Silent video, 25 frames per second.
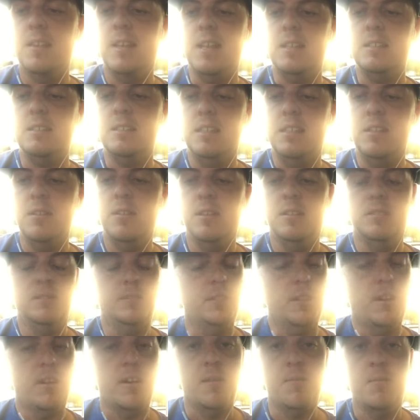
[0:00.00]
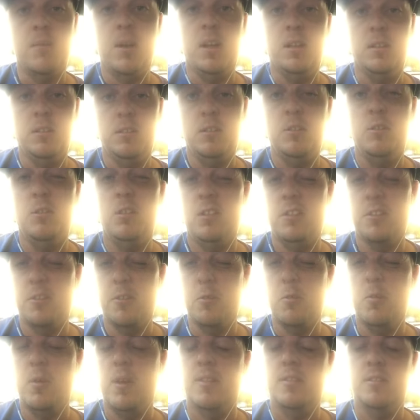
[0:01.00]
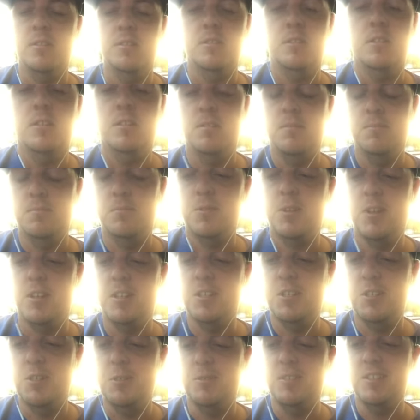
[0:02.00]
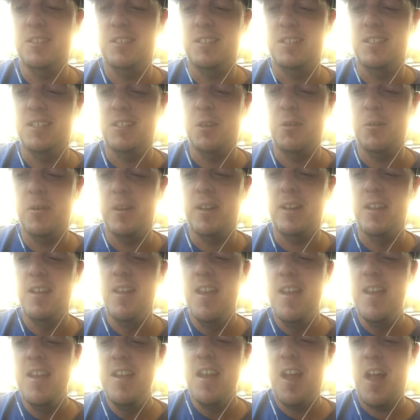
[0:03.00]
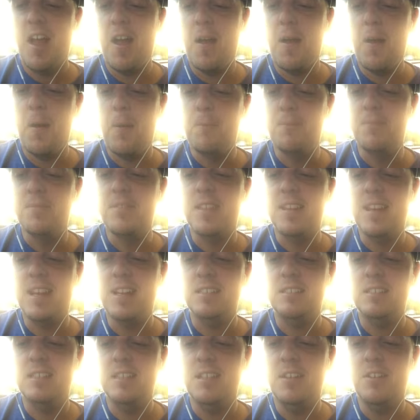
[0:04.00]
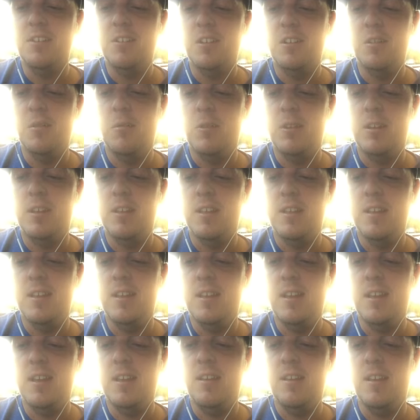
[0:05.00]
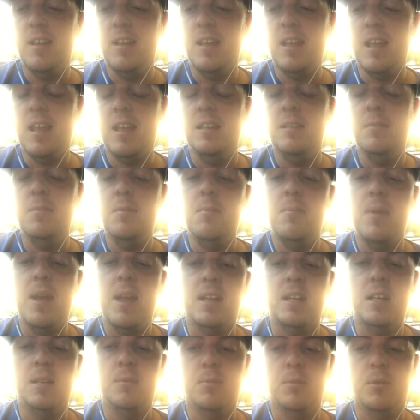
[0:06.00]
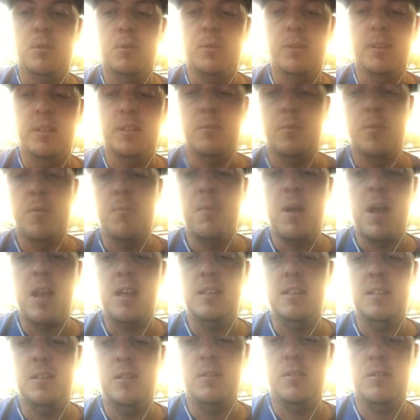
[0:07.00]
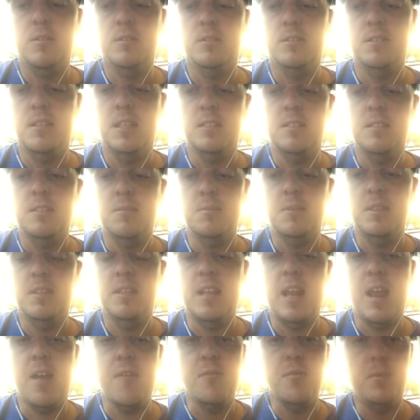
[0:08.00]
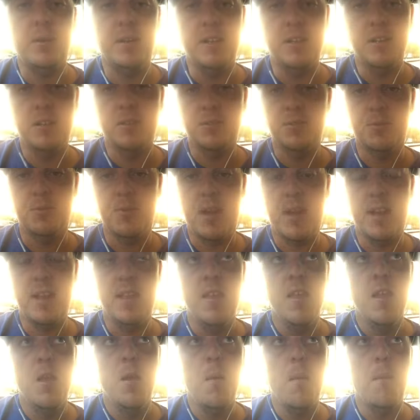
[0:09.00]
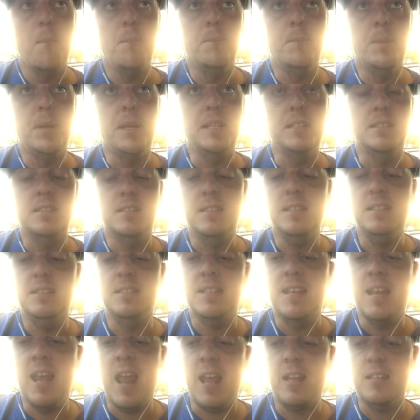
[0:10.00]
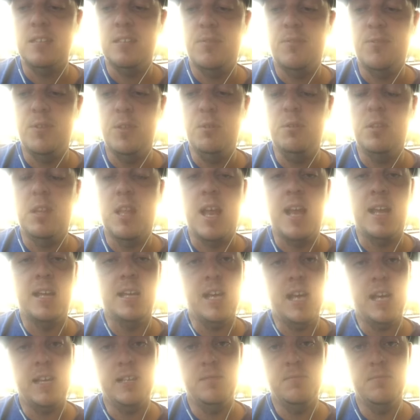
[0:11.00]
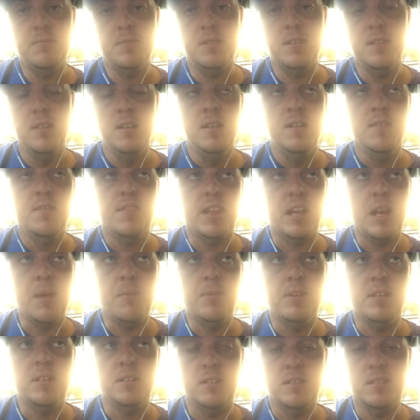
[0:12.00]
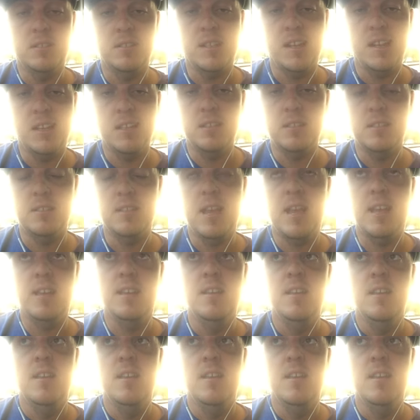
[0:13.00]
next thing sorry, I'm a little under the weather, so I'm trying to shoot this thing quick. The next thing you're going to want to, and let me back up real quick. The remodeling costs, that's something that everybody knows, right? But it's these next few line items that I'm going to discuss that